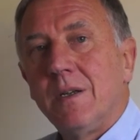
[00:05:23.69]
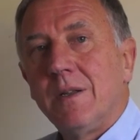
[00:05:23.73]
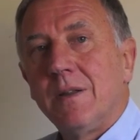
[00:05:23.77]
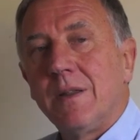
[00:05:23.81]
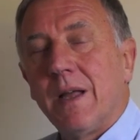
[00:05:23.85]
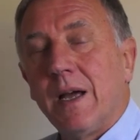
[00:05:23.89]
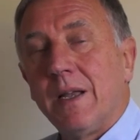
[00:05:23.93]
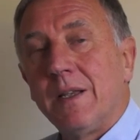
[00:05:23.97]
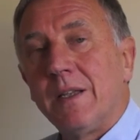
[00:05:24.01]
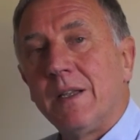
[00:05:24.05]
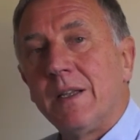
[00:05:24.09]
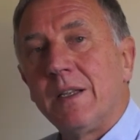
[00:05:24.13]

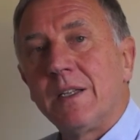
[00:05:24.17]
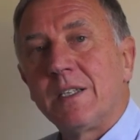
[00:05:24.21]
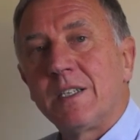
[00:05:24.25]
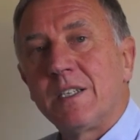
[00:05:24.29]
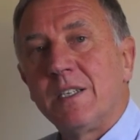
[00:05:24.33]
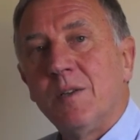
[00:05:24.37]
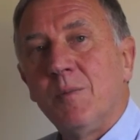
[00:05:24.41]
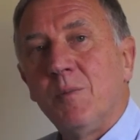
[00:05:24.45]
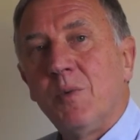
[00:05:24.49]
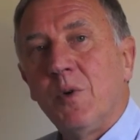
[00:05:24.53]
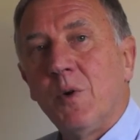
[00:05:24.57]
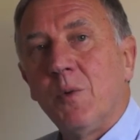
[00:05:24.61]
than in the
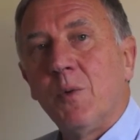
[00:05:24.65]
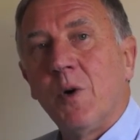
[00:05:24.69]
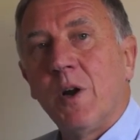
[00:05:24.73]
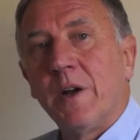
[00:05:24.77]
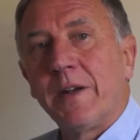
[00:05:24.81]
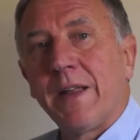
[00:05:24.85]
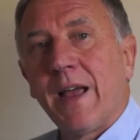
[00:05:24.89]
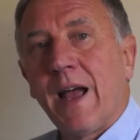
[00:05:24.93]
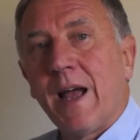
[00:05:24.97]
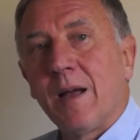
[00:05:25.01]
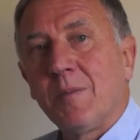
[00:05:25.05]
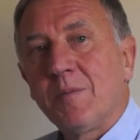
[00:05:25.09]
simple
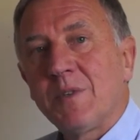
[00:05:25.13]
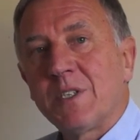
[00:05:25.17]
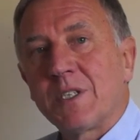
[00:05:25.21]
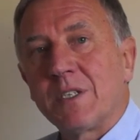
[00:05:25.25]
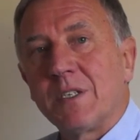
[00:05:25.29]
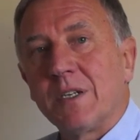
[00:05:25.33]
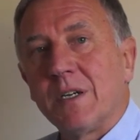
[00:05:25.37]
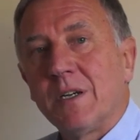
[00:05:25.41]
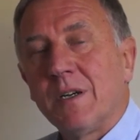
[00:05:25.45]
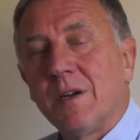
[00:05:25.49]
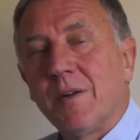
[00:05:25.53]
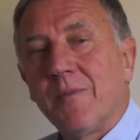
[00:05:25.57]
word
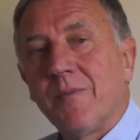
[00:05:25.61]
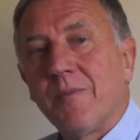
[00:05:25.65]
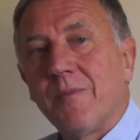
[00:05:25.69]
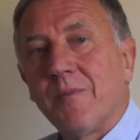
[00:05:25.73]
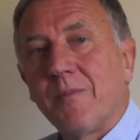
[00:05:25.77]
hamster.